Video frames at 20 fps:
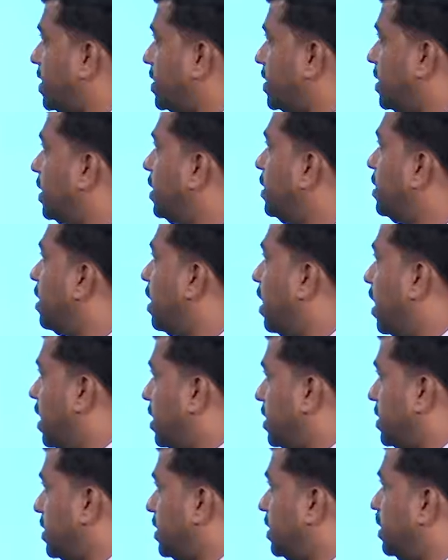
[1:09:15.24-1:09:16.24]
the
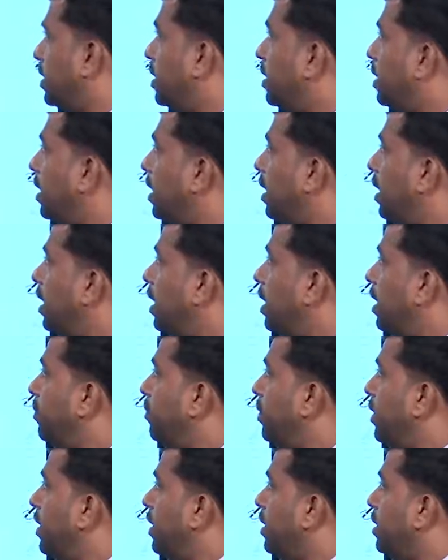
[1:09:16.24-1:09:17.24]
answer.
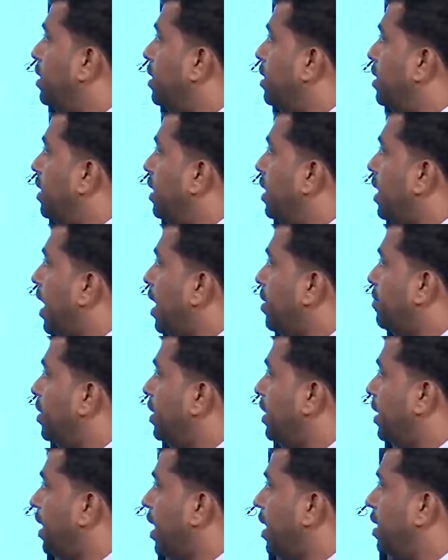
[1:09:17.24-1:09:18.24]
Limited
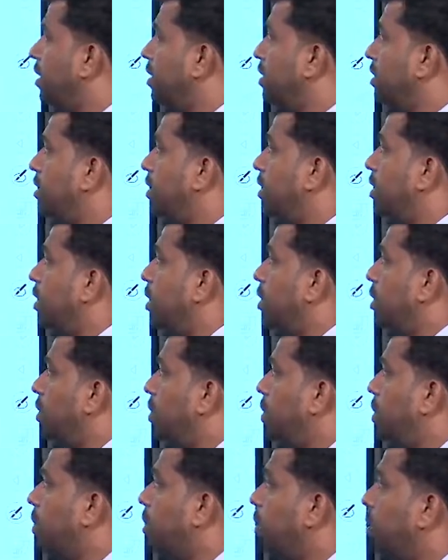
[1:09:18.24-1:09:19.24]
liability and
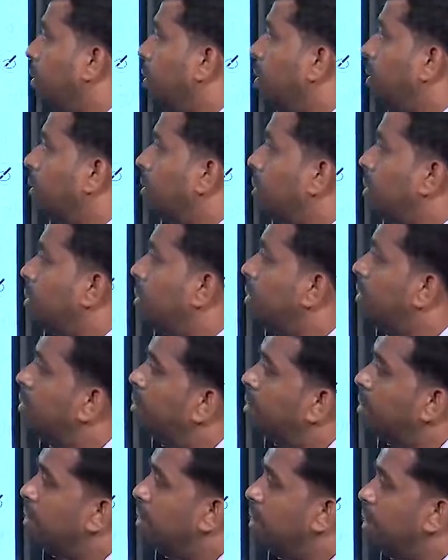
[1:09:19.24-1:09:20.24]
no
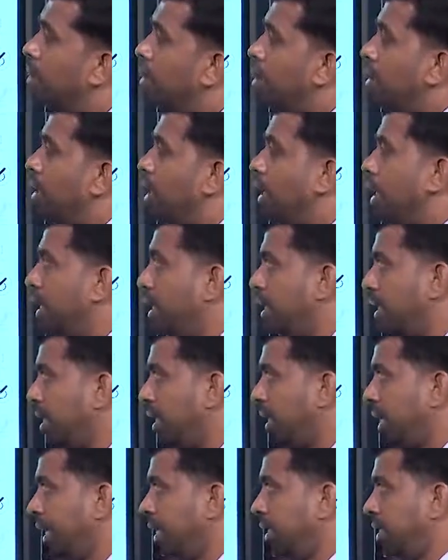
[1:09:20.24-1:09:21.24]
legal
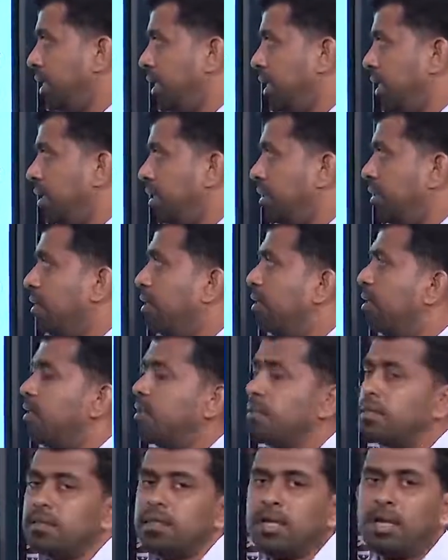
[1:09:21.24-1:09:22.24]
entity.
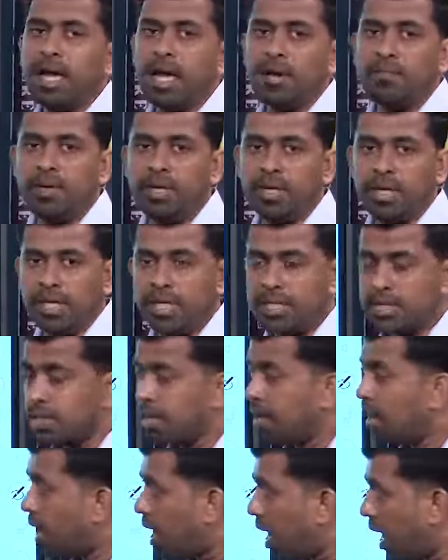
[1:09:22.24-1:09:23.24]
The liability is
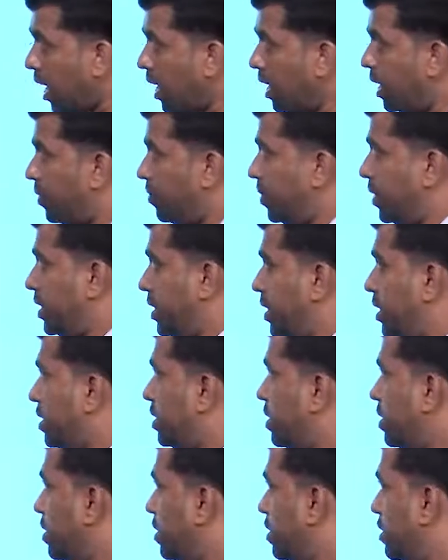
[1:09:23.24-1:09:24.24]
unlimited.
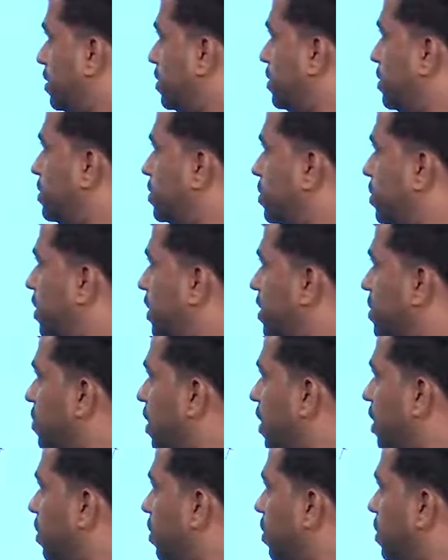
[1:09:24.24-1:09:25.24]
So this
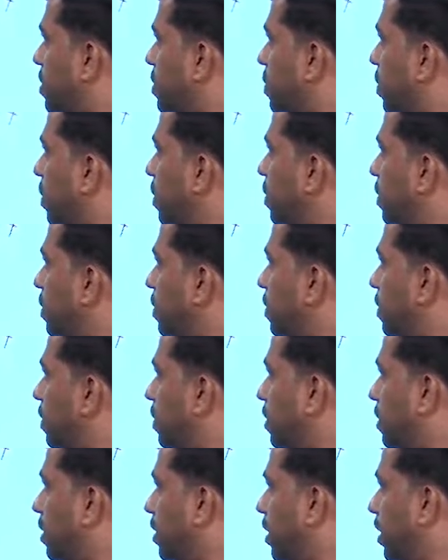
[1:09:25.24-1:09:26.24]
one also
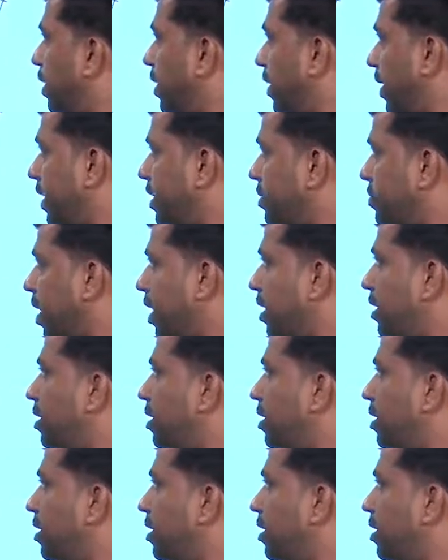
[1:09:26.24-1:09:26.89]
a correct one.